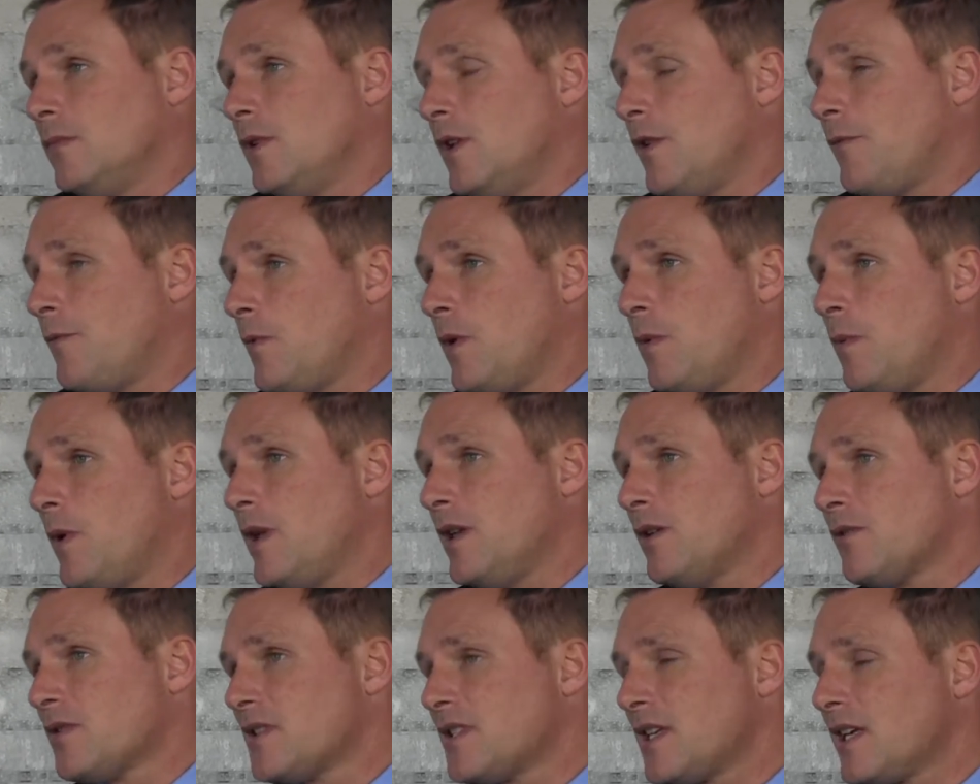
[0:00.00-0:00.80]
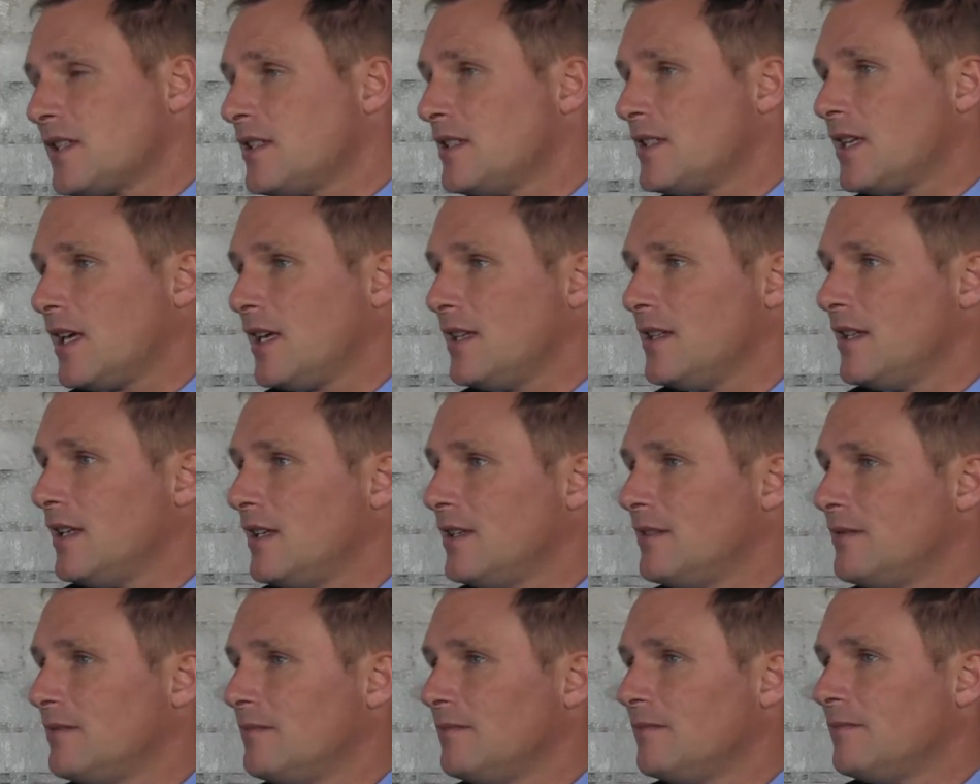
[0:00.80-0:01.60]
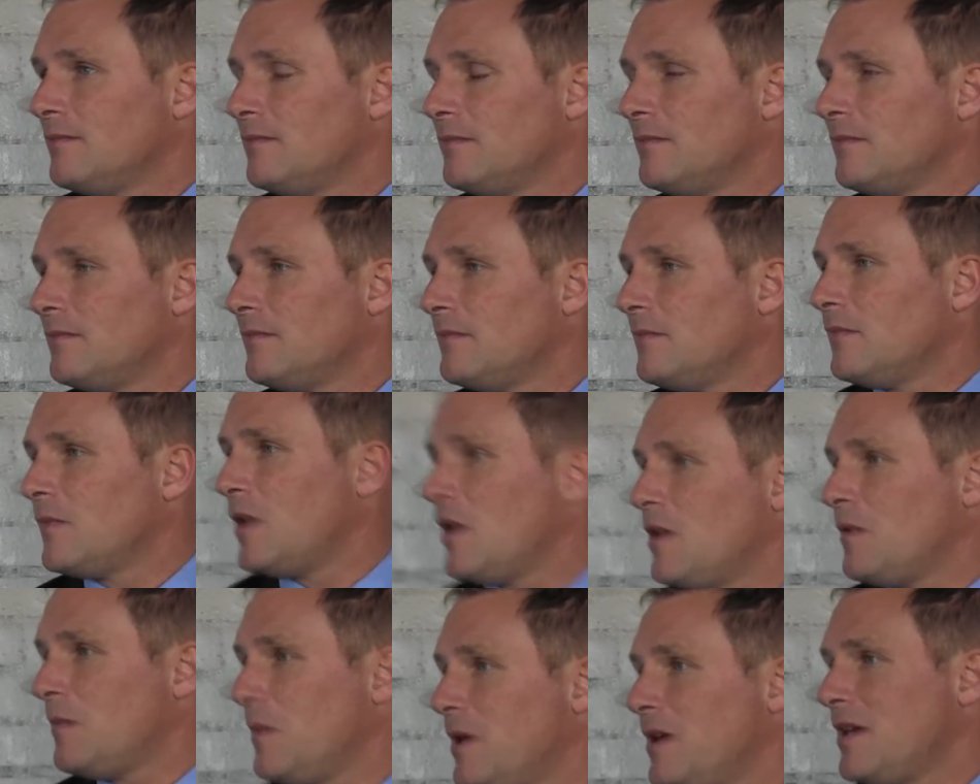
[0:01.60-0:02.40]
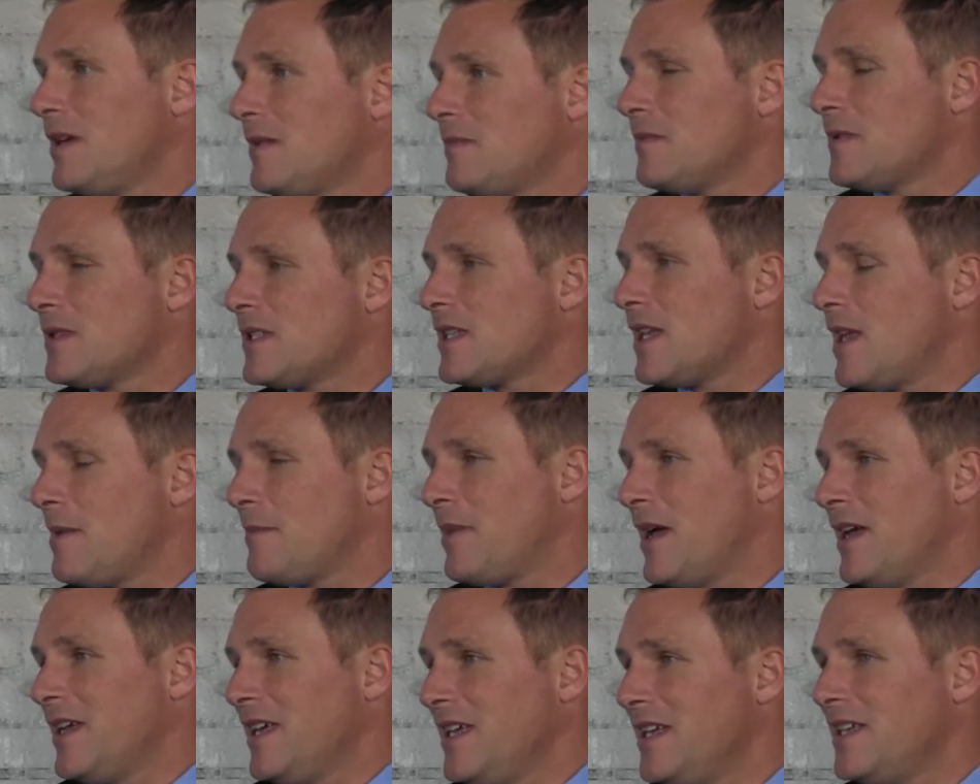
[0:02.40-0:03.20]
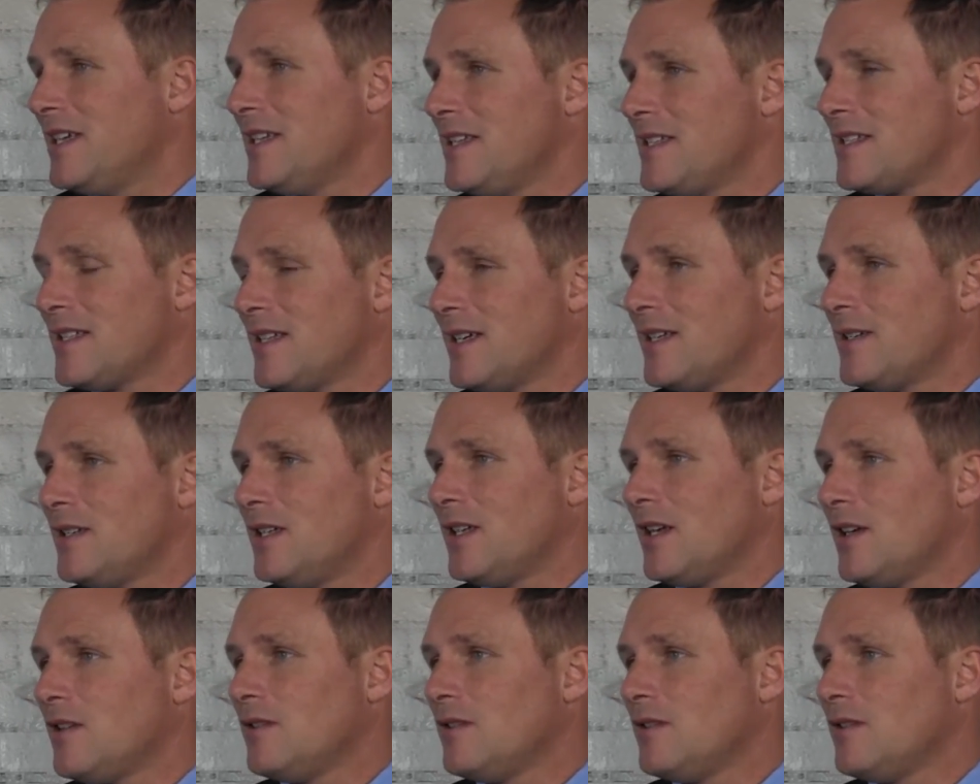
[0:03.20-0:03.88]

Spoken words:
If we win on Saturday, then we're slap bang in it, isn't it?